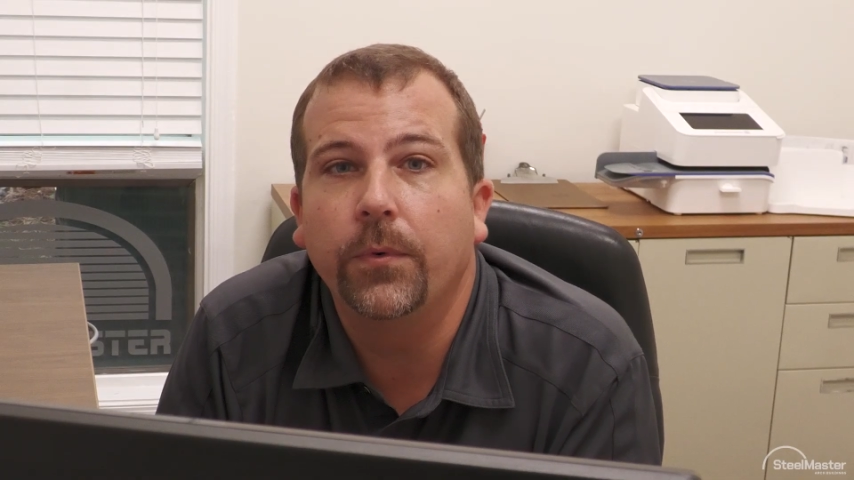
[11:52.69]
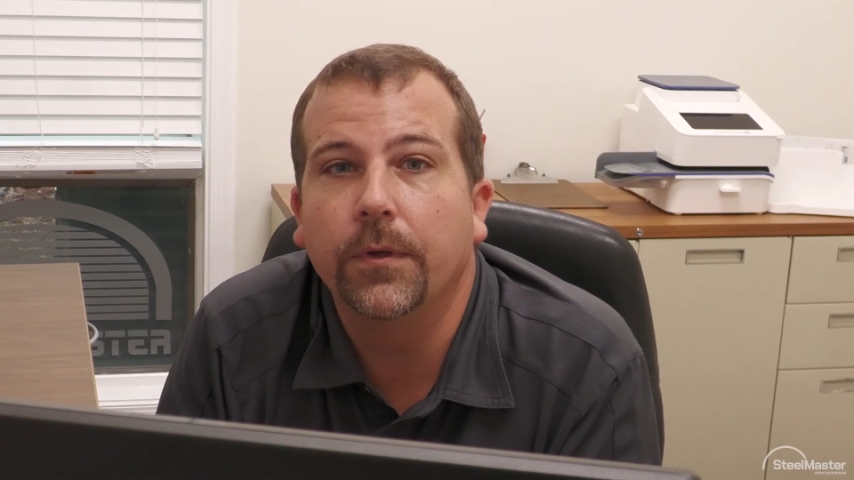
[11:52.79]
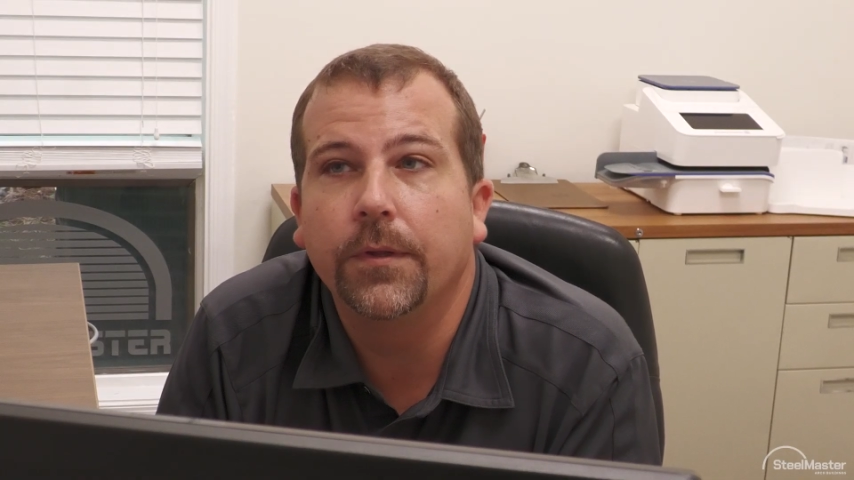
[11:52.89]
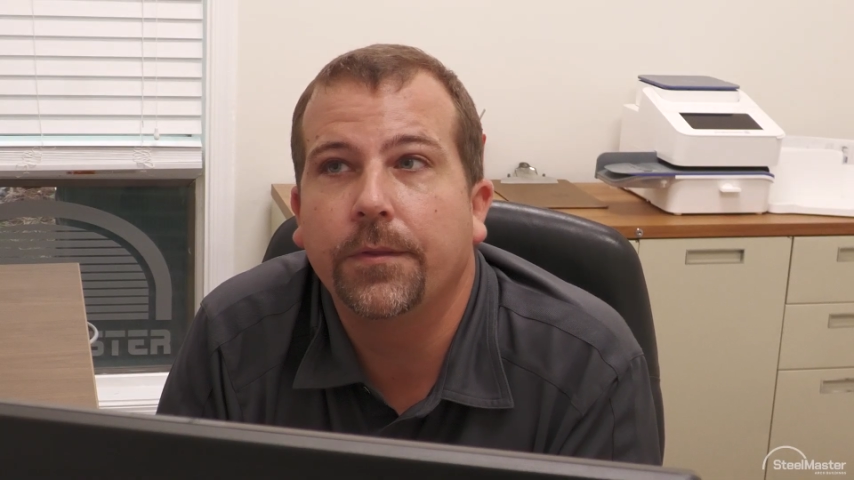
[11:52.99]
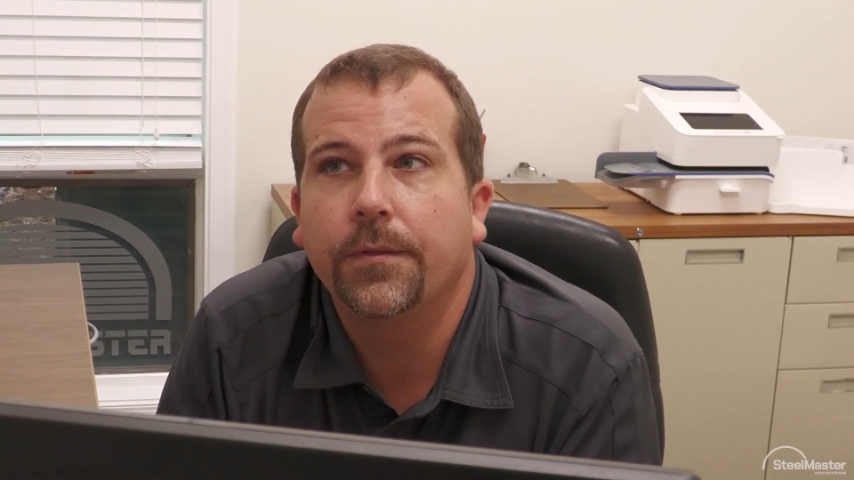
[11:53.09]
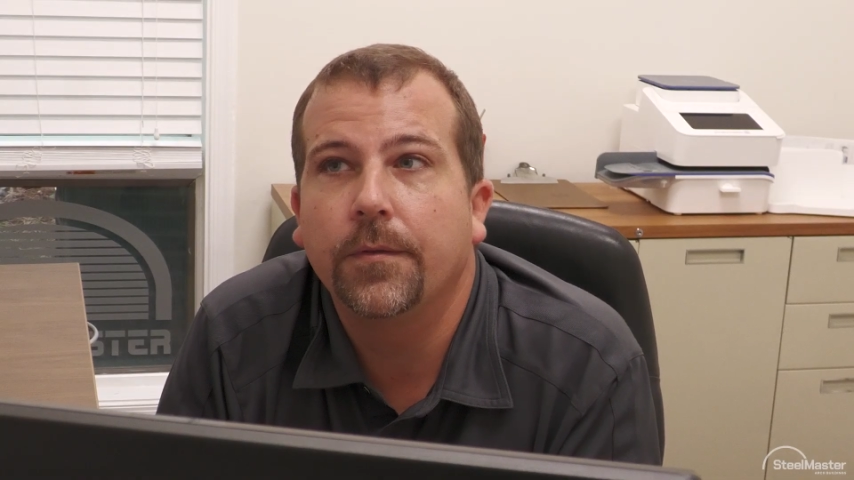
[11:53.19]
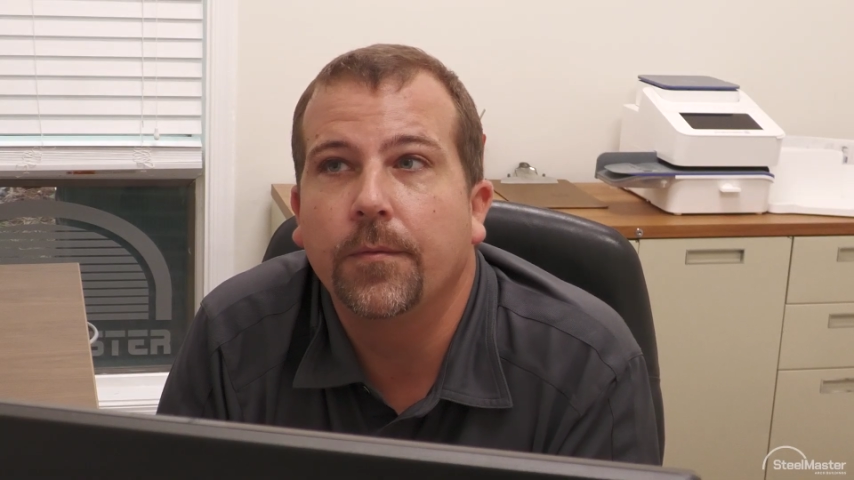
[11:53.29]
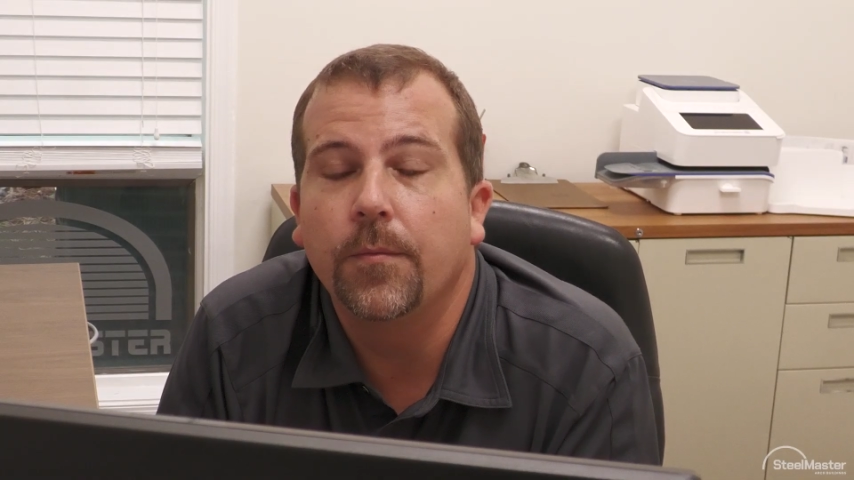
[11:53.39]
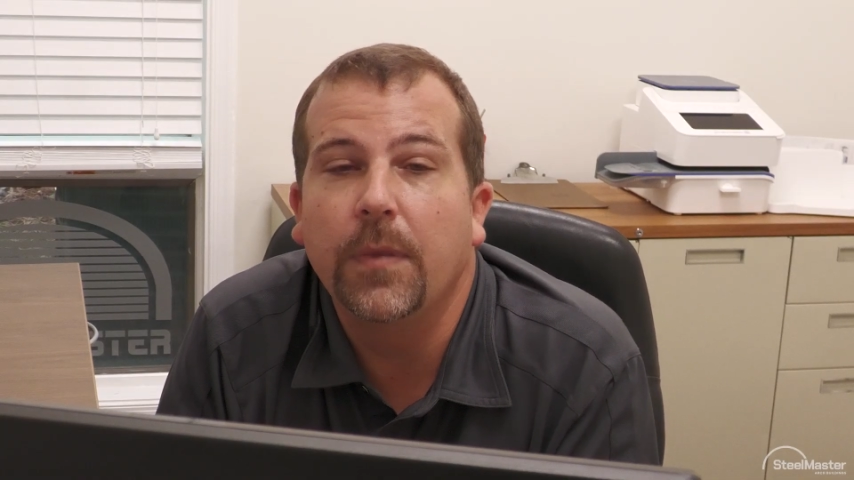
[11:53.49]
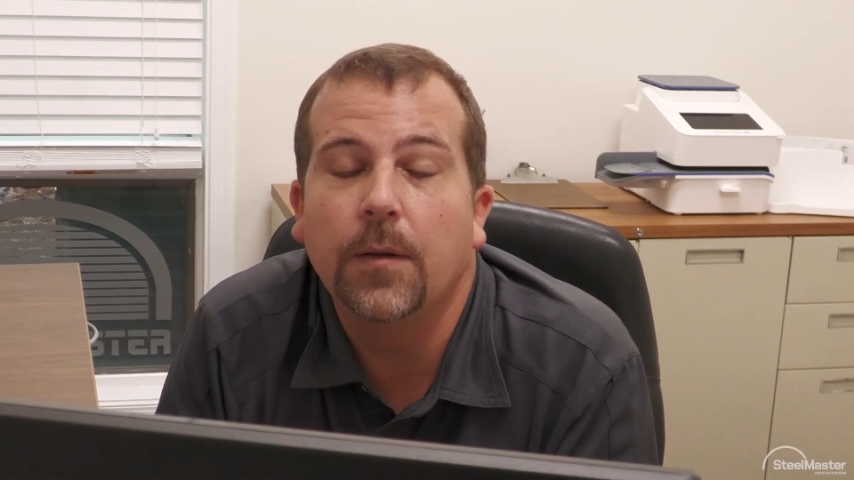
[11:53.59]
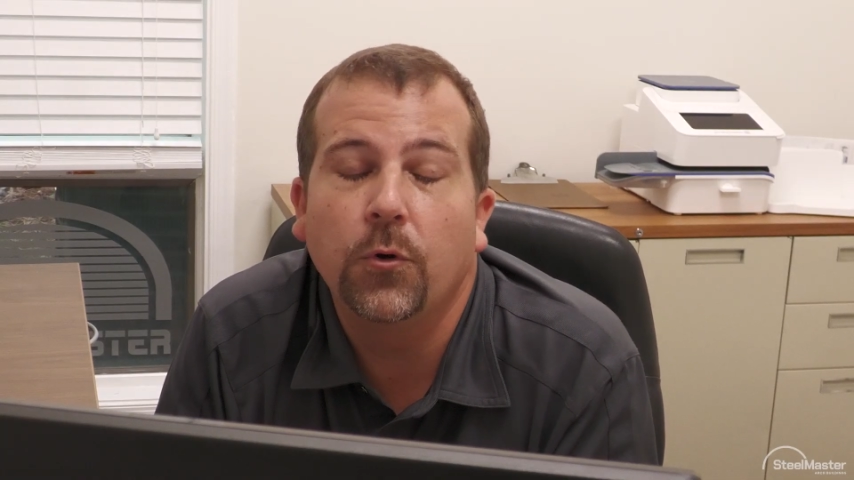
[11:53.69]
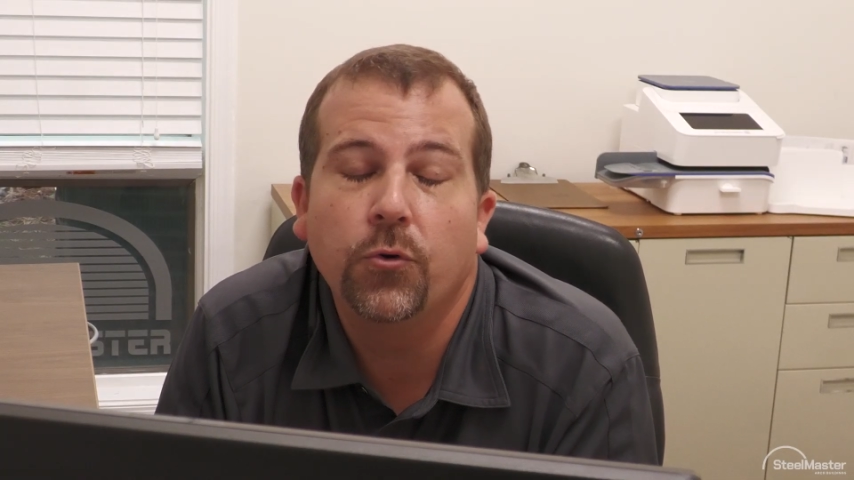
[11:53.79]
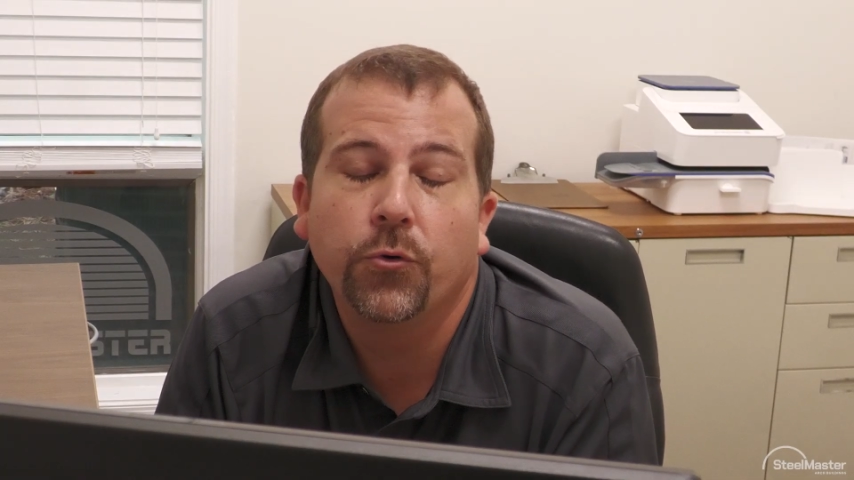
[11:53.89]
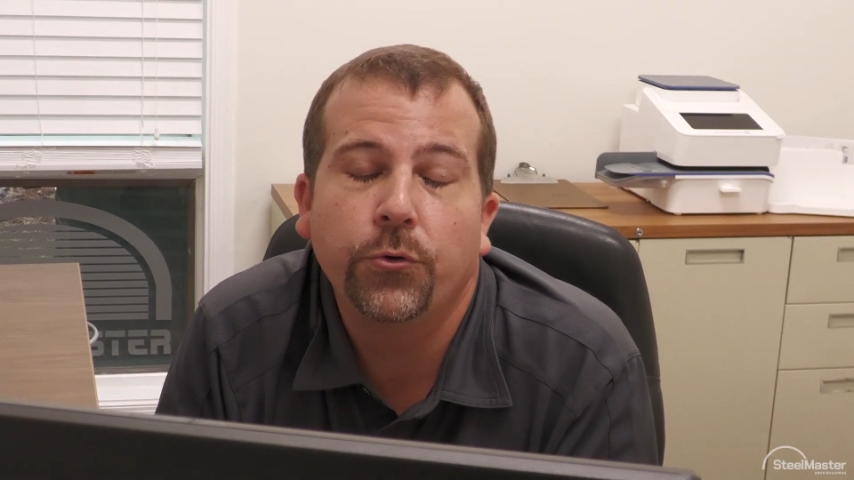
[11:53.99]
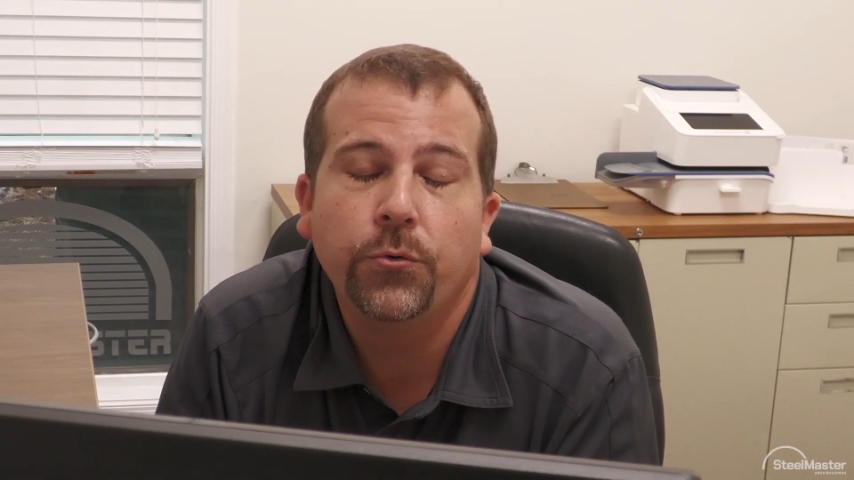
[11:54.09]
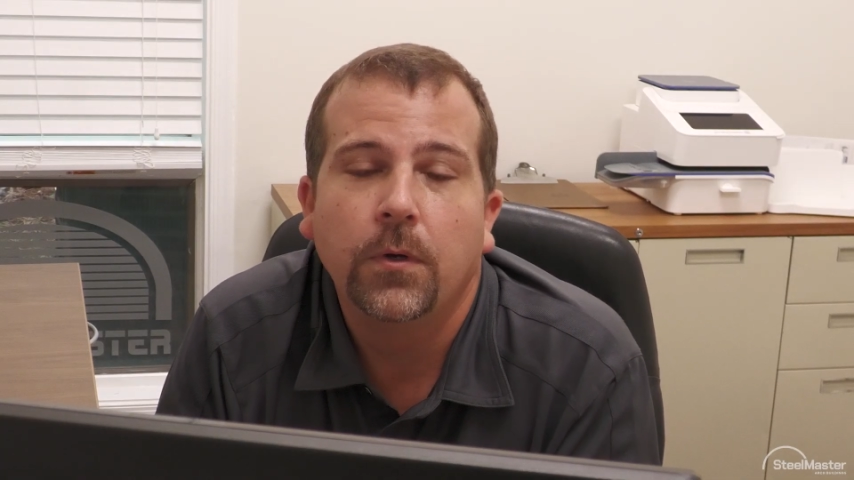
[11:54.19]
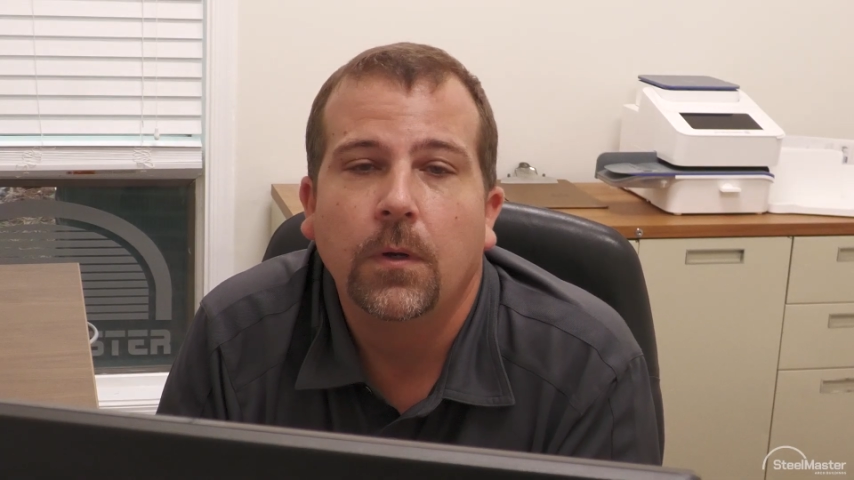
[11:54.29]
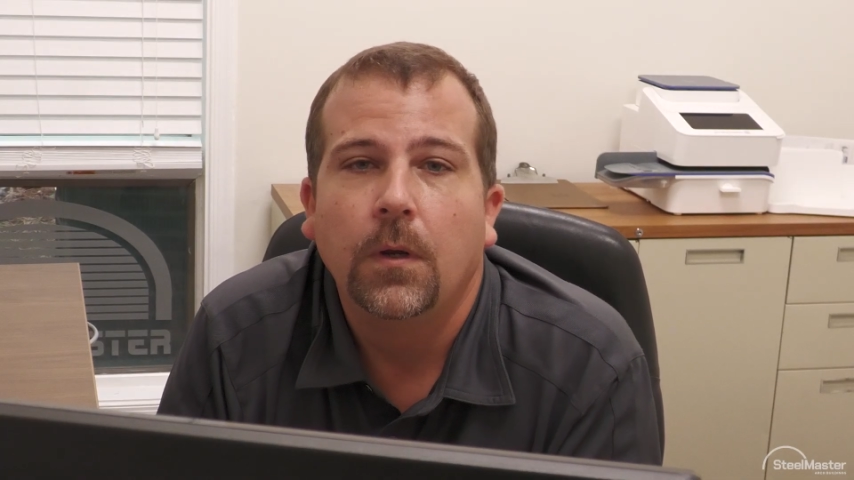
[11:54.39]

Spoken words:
with minimal crew